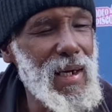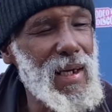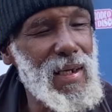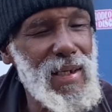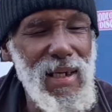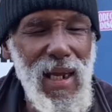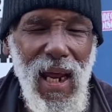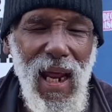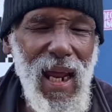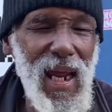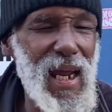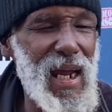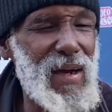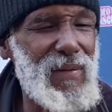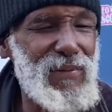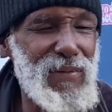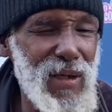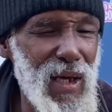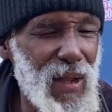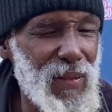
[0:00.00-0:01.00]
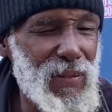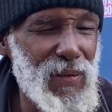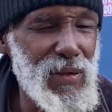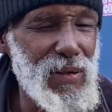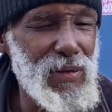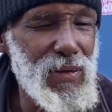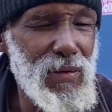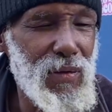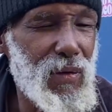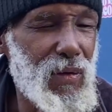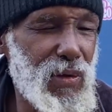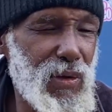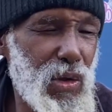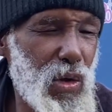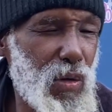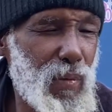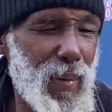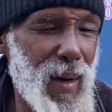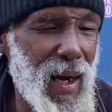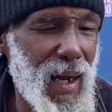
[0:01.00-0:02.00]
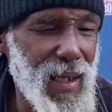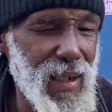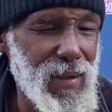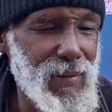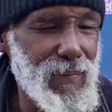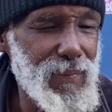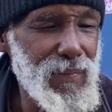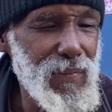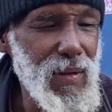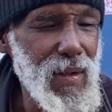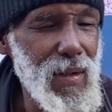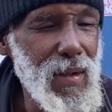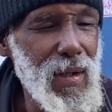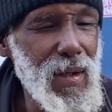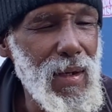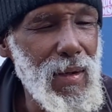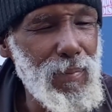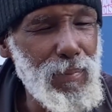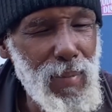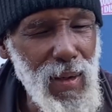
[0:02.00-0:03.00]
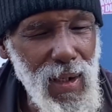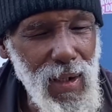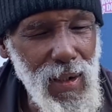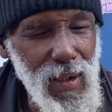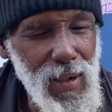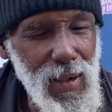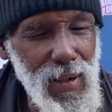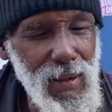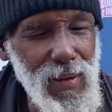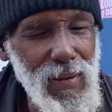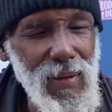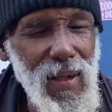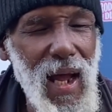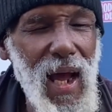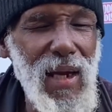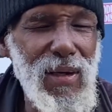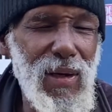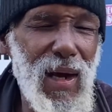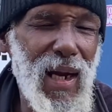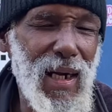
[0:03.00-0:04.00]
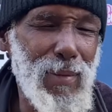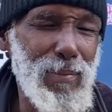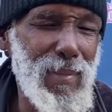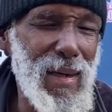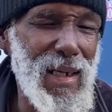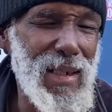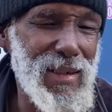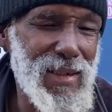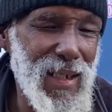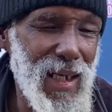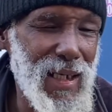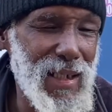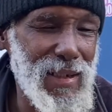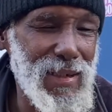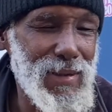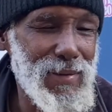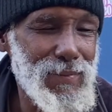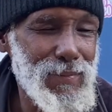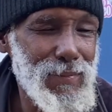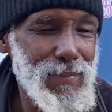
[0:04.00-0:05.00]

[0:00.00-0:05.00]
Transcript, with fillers: Now I have nothing or nobody, but uh, I know how to maintain.